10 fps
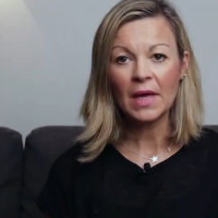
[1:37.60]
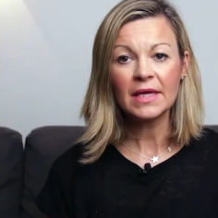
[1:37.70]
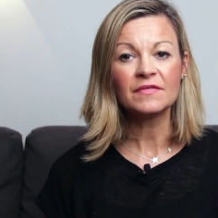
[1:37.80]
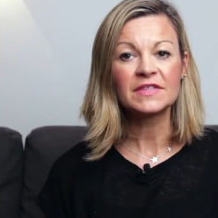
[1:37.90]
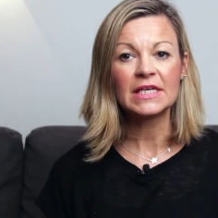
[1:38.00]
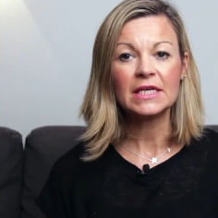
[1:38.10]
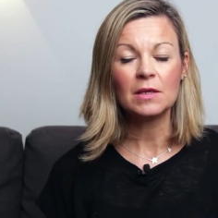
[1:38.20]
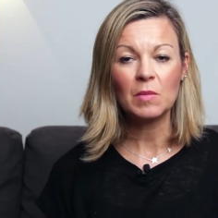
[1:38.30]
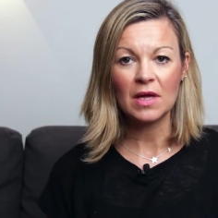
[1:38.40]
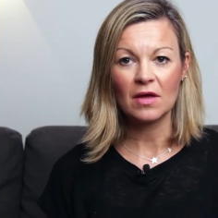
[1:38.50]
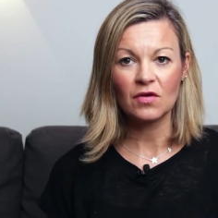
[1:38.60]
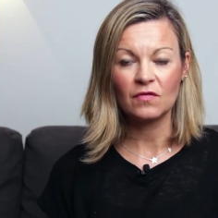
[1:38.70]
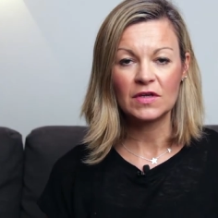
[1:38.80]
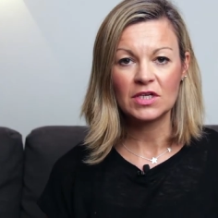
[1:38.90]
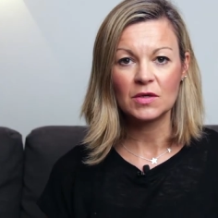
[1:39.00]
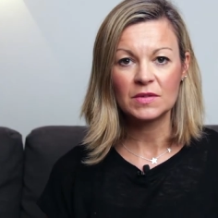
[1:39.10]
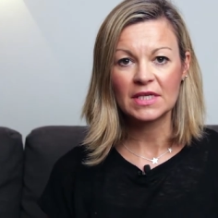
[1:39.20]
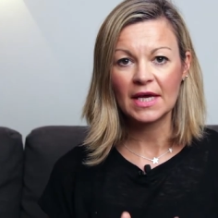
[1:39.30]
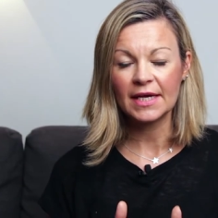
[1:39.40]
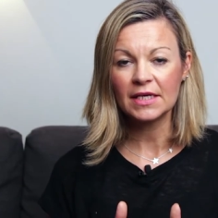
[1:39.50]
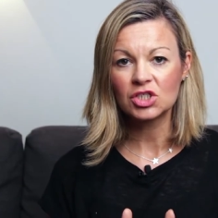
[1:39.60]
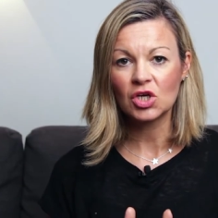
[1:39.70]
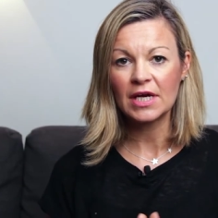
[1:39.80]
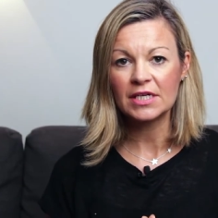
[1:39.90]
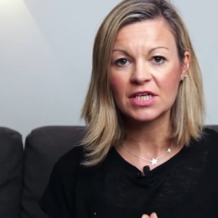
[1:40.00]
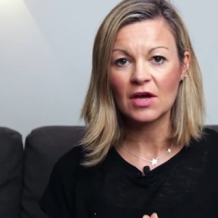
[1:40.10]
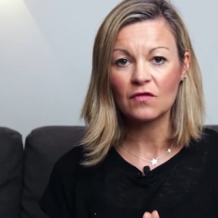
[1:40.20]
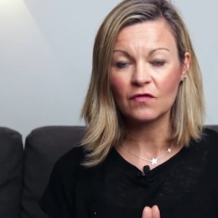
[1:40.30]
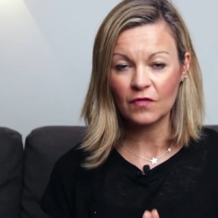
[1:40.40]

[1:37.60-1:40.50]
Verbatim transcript: might have seen in my other videos that I had tried out